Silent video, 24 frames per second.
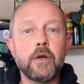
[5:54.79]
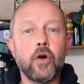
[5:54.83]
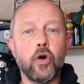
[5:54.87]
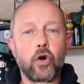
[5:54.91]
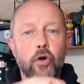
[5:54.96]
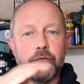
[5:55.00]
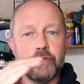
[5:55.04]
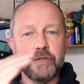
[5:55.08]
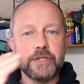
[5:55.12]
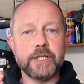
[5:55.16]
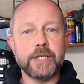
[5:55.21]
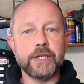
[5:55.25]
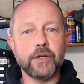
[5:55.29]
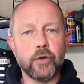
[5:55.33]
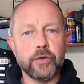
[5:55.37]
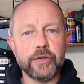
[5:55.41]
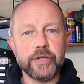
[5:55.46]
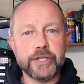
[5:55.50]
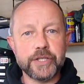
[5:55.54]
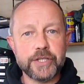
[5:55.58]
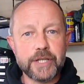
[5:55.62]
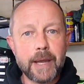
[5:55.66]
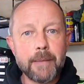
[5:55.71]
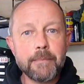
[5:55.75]
Obviously not
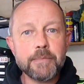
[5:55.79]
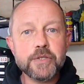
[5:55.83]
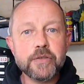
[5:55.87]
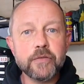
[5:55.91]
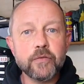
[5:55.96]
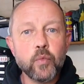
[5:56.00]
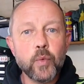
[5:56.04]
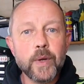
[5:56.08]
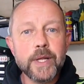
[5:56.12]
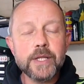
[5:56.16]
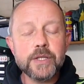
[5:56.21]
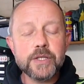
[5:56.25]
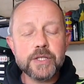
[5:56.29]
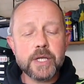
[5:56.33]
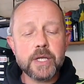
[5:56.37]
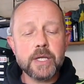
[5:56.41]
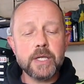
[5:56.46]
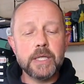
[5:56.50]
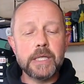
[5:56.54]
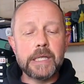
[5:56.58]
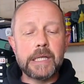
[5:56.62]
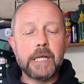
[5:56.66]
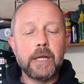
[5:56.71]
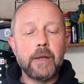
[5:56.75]
the depths of winter,
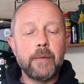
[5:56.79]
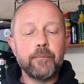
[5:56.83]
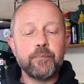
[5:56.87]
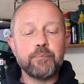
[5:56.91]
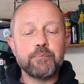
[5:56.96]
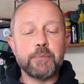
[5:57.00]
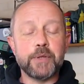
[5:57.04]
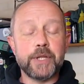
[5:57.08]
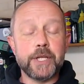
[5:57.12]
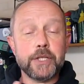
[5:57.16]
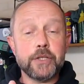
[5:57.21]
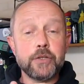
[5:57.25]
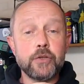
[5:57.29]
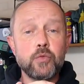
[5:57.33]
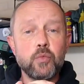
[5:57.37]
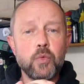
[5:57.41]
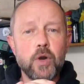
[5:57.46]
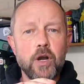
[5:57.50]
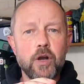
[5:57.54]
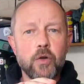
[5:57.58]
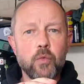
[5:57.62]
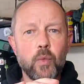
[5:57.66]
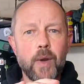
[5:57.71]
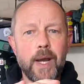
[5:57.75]
but they do
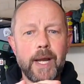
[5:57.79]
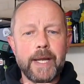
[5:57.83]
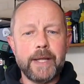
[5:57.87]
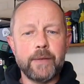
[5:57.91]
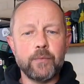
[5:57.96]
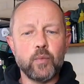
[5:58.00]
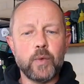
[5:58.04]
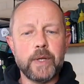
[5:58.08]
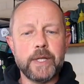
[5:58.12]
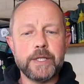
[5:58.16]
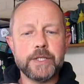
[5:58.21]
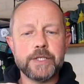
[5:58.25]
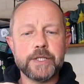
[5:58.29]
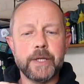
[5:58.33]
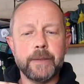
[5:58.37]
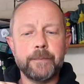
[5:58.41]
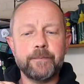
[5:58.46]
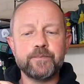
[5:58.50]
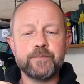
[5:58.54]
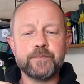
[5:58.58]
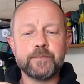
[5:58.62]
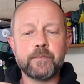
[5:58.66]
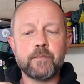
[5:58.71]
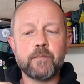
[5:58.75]
work well in winter.
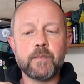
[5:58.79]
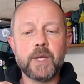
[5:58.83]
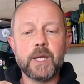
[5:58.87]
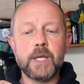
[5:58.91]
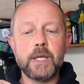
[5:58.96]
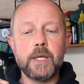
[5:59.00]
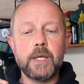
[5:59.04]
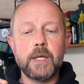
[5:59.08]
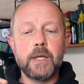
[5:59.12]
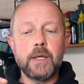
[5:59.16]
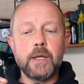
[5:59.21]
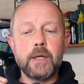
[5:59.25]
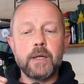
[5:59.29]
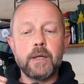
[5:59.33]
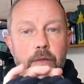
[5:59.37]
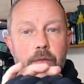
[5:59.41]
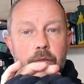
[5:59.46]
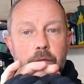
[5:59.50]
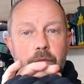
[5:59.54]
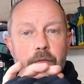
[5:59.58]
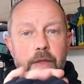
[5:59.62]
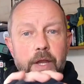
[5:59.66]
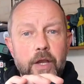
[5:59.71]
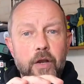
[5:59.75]

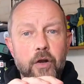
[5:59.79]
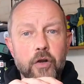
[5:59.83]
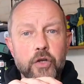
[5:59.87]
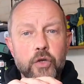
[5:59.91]
They are